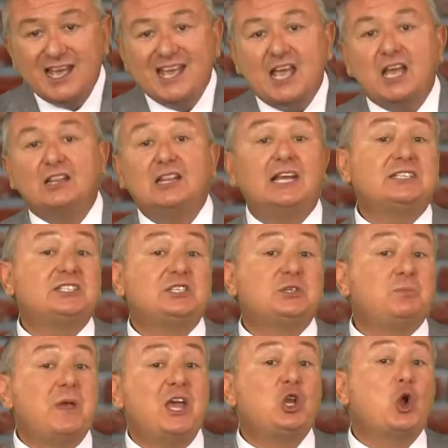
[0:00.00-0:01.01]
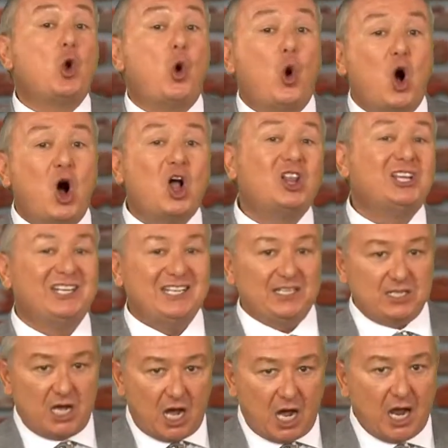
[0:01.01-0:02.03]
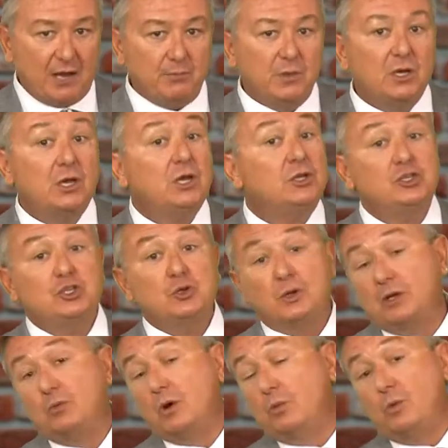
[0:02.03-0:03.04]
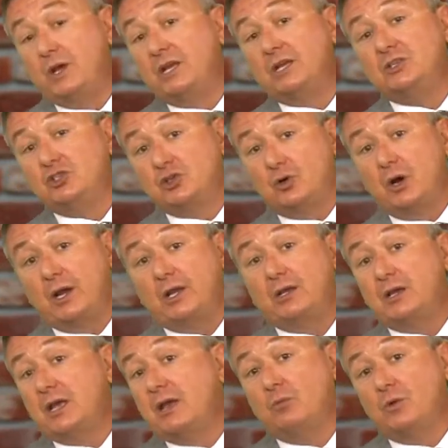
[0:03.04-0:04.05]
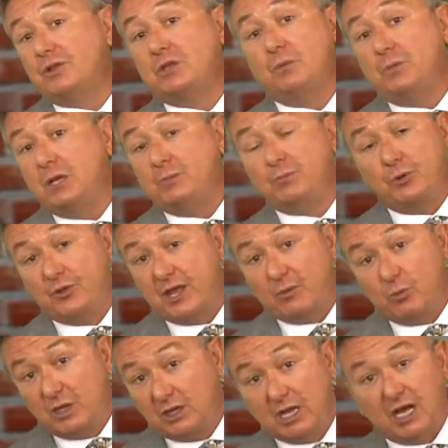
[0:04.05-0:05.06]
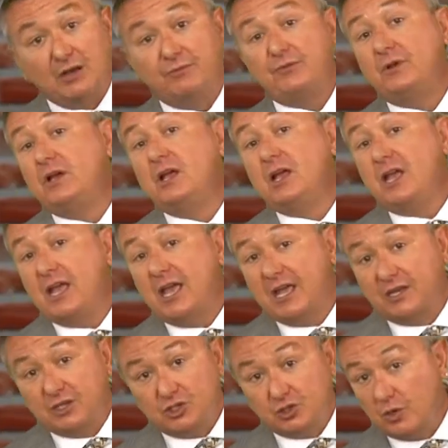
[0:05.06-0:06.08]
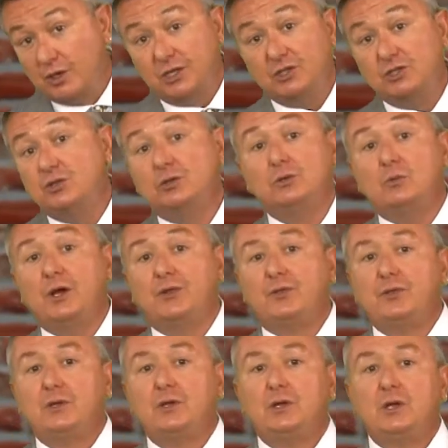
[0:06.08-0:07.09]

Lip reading: And let's spend quality time doing what we enjoy and with the people that we love and enjoy to do it with.